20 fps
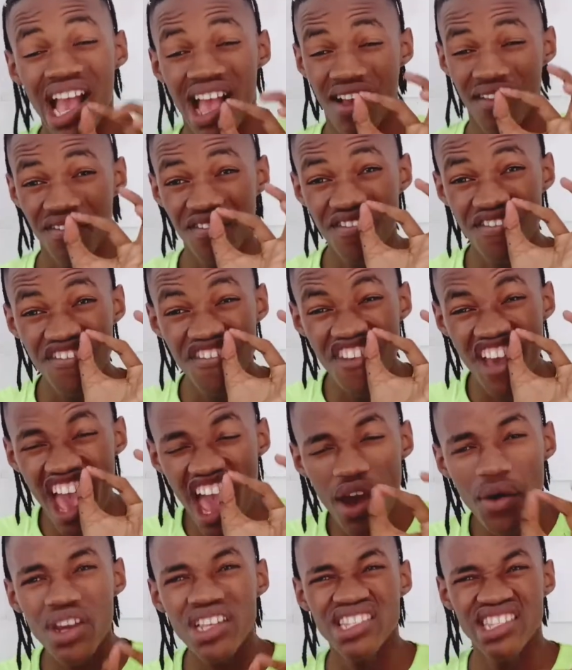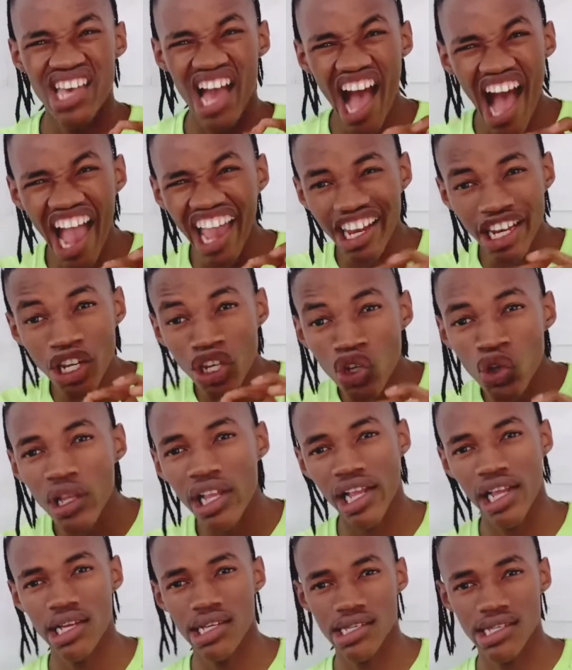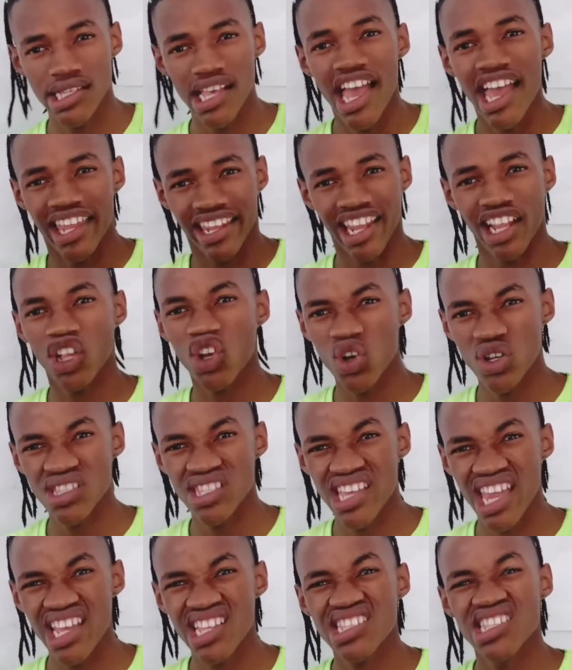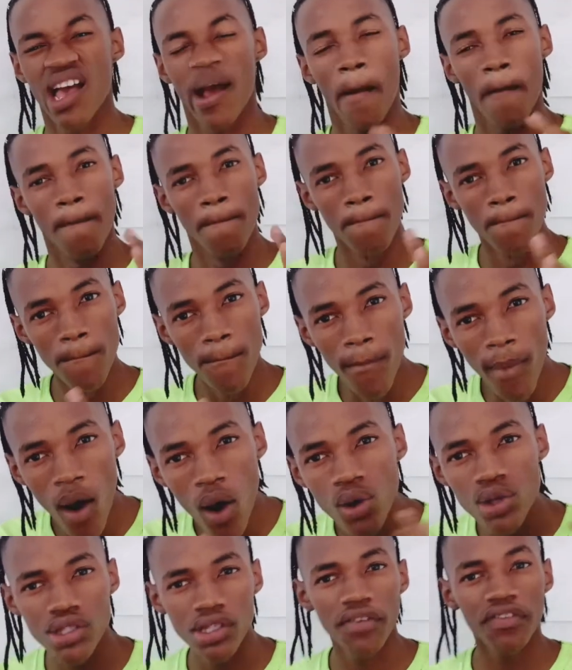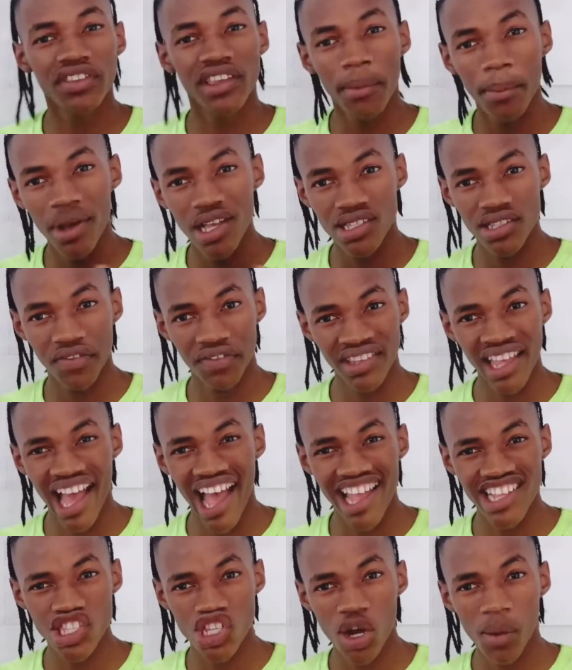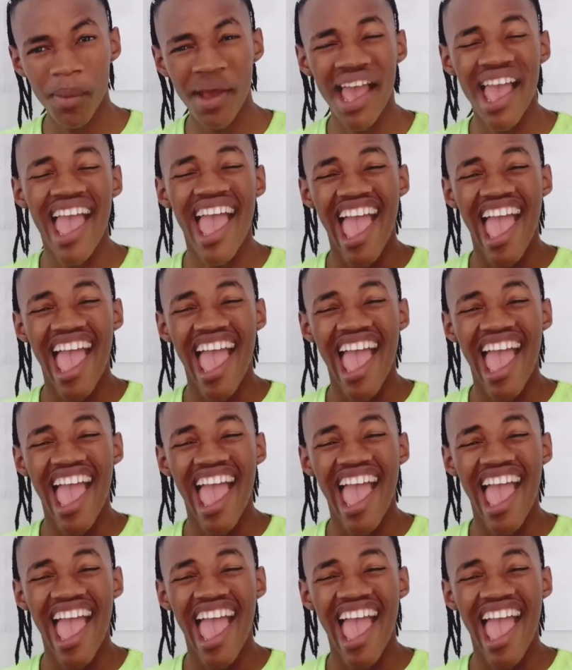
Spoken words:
very tiny nucleus that contains most of the mass of the atom,